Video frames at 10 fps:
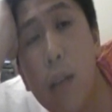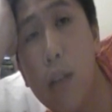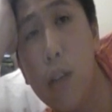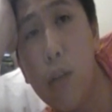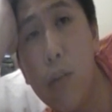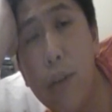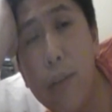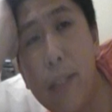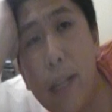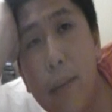Non-REM
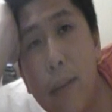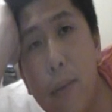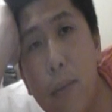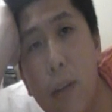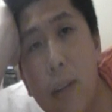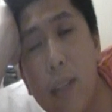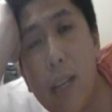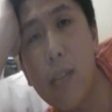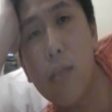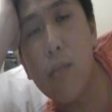sleep can be broken
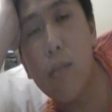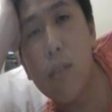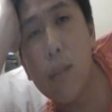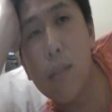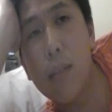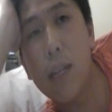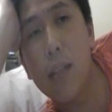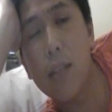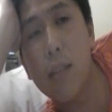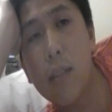down to four
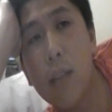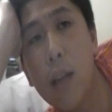substages.